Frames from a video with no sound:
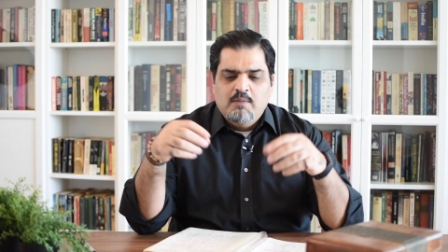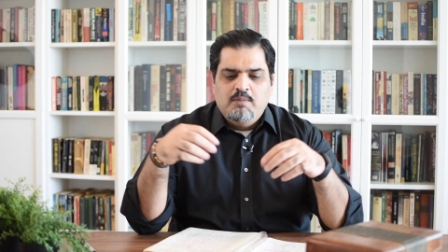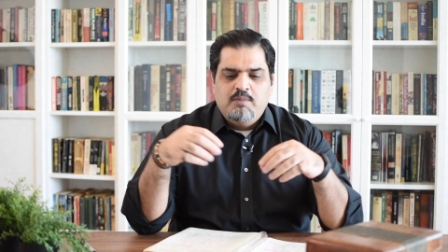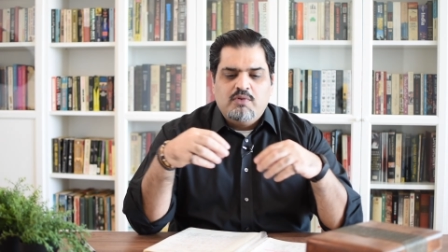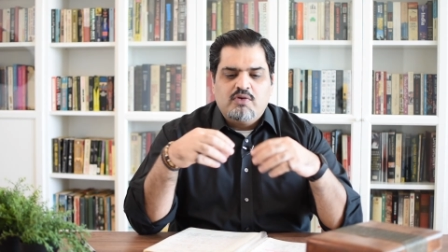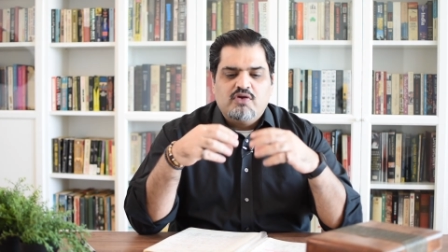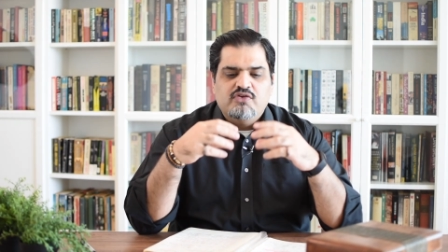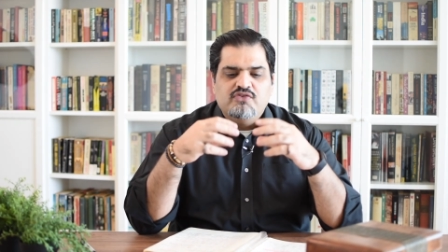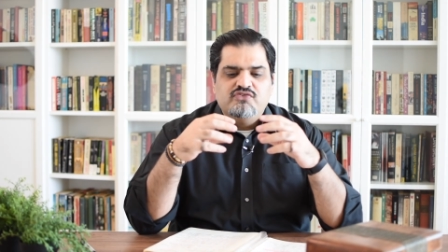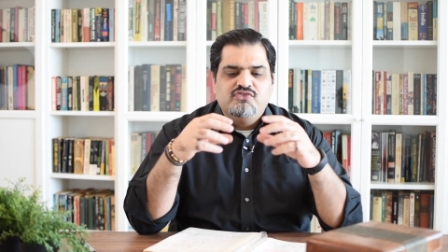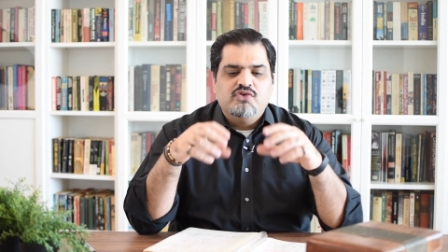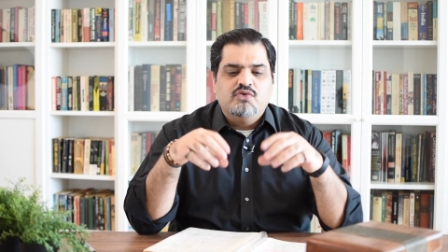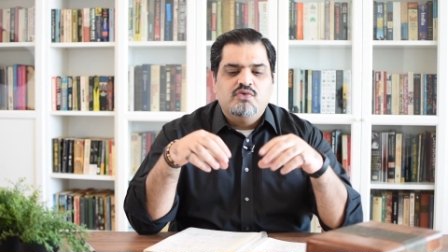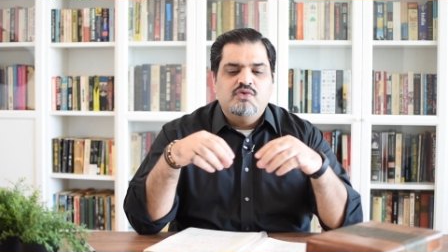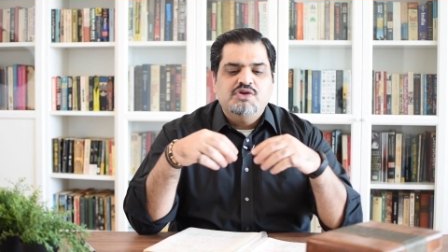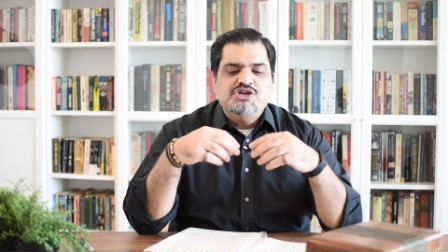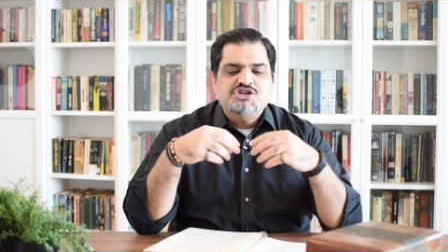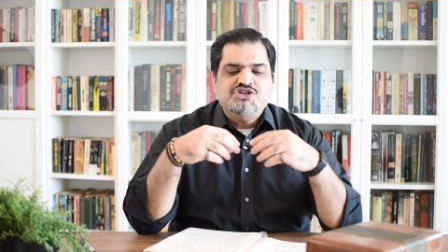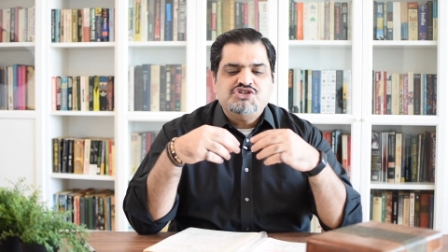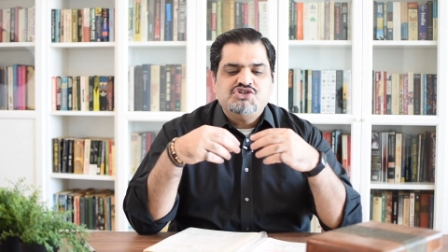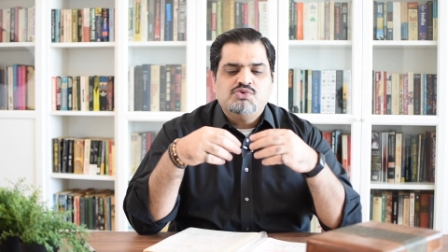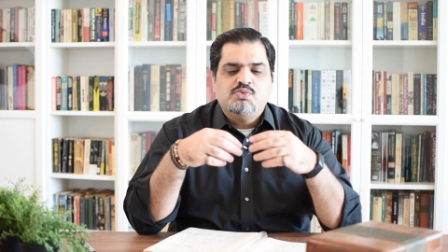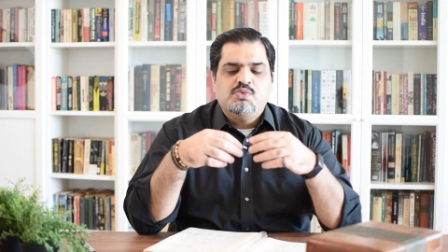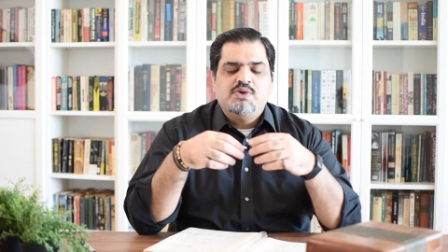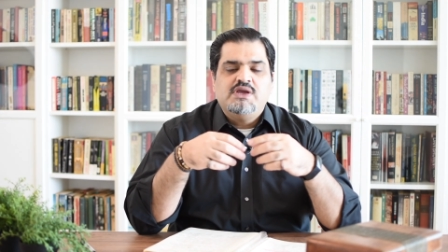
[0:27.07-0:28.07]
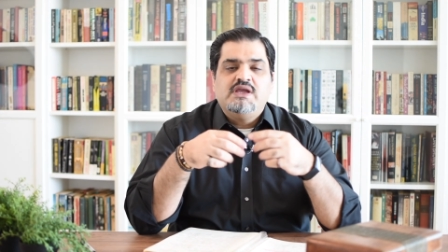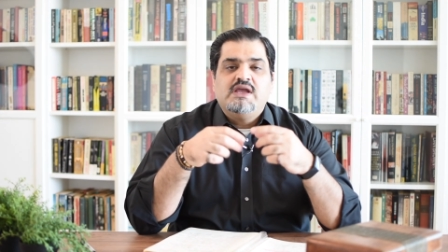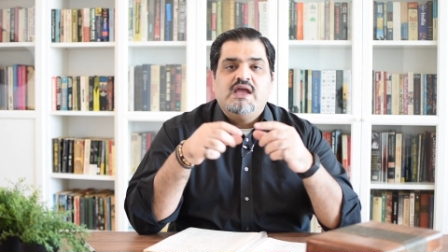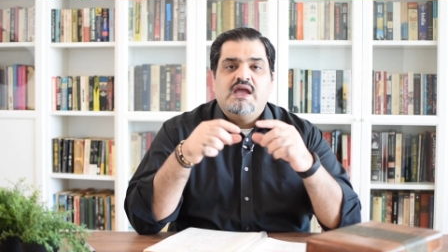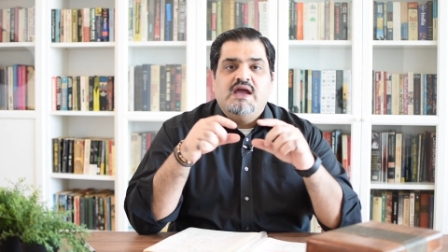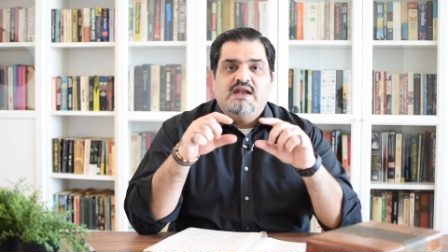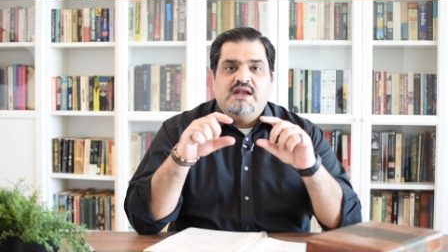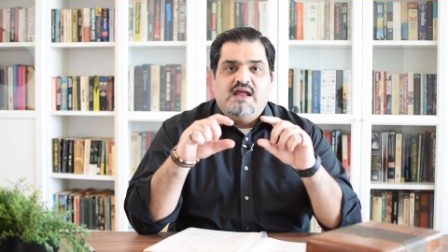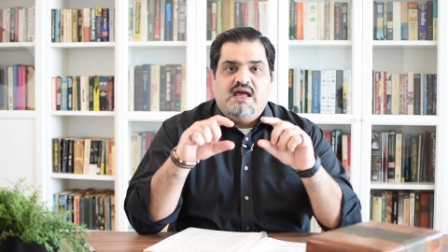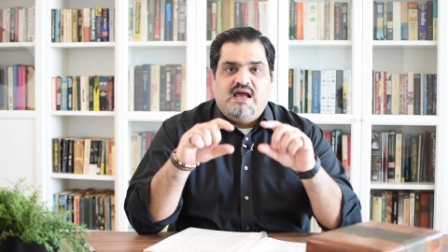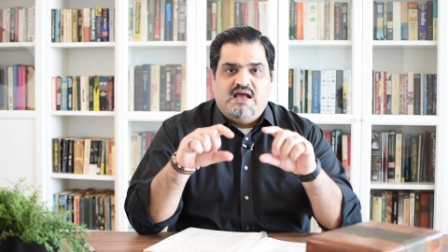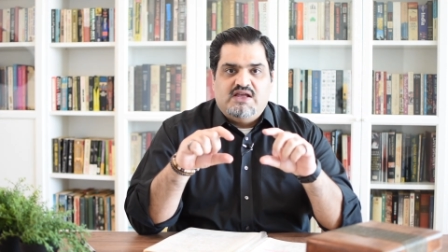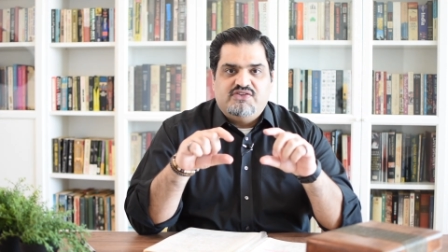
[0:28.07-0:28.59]
Because you're issuing
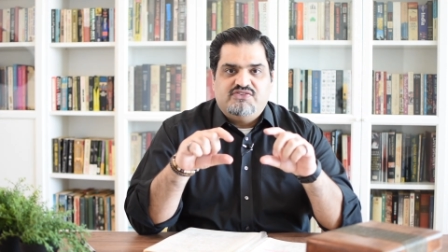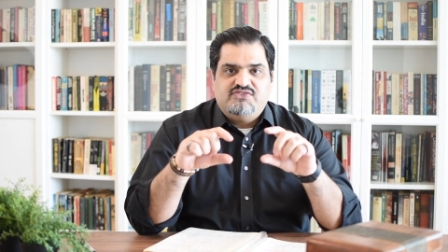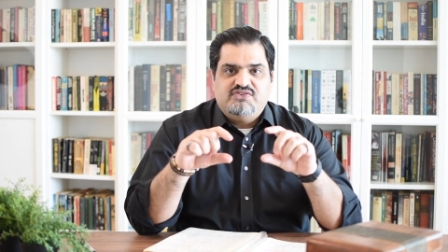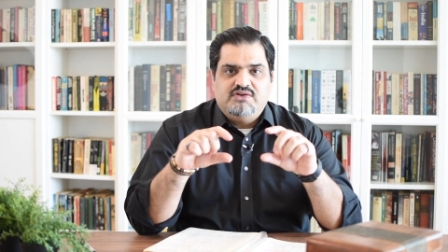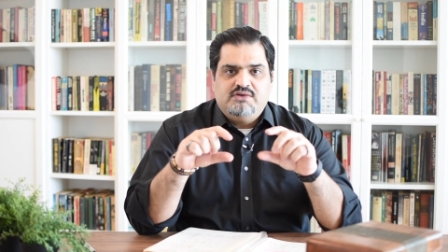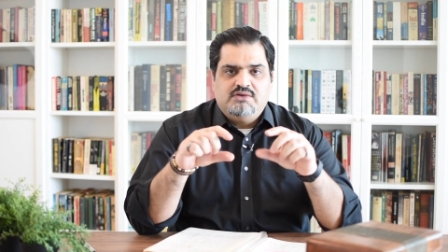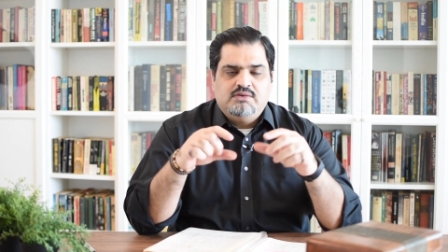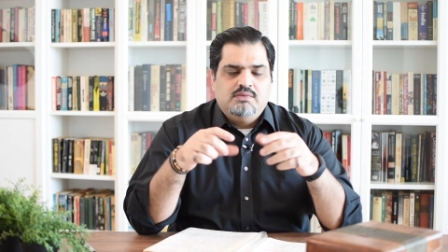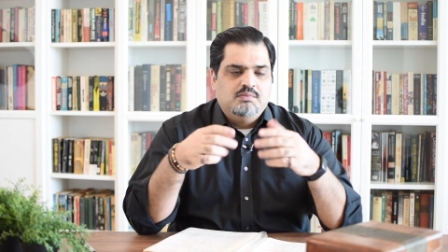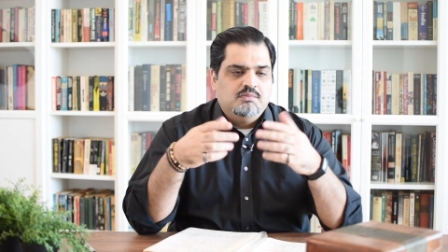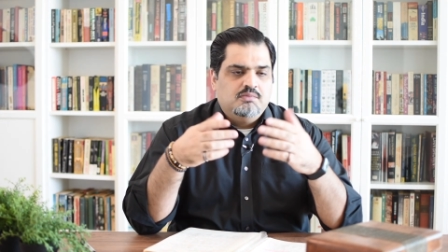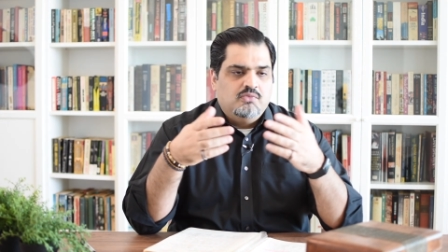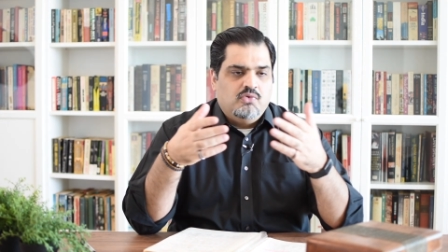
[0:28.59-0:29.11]
an asset.